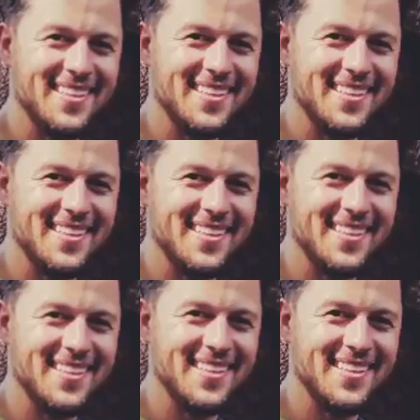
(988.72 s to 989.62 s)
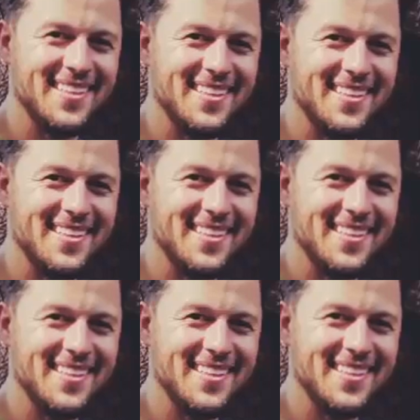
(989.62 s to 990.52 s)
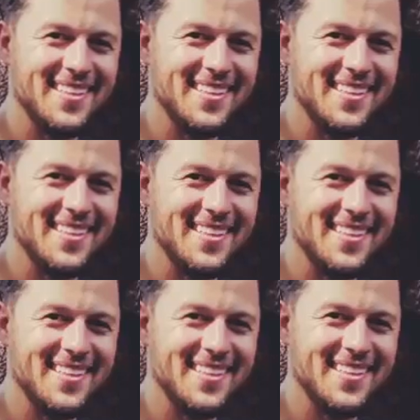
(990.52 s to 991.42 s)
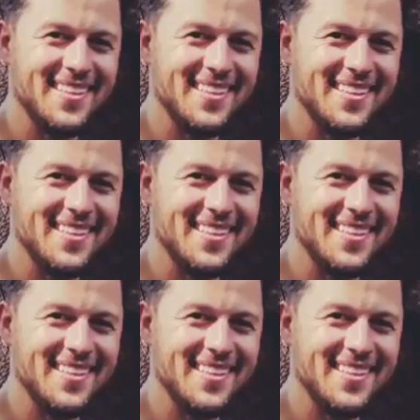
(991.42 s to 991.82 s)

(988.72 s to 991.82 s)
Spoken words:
(not speaking)